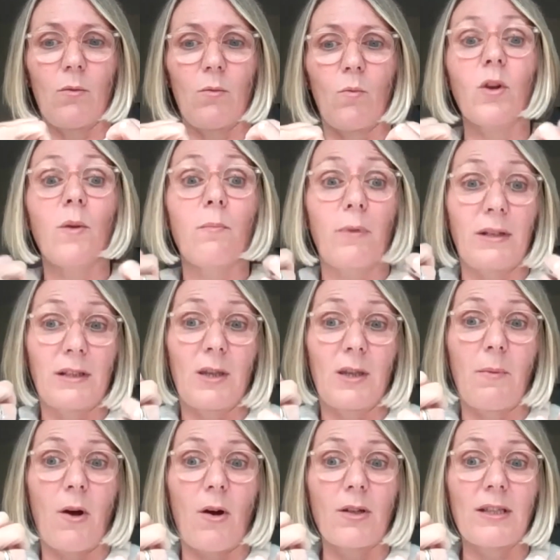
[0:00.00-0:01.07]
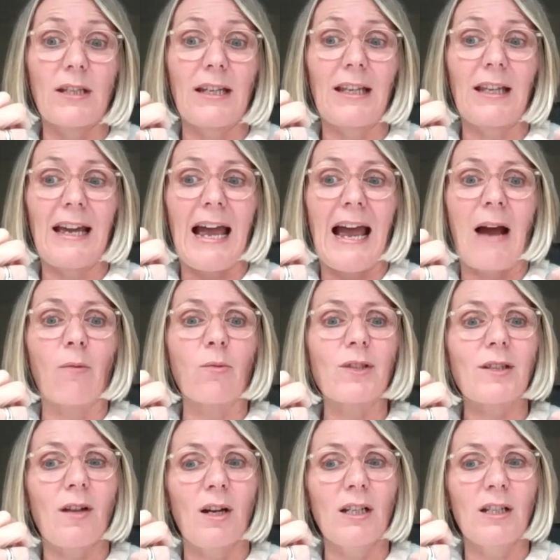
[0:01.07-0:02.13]
what you bring to the party
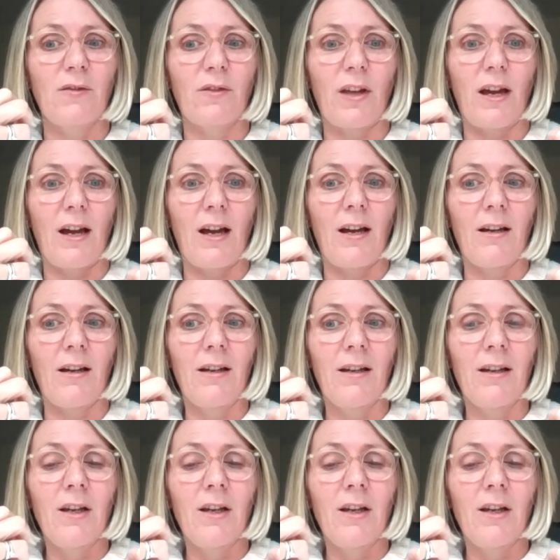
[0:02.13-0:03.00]
outside of that,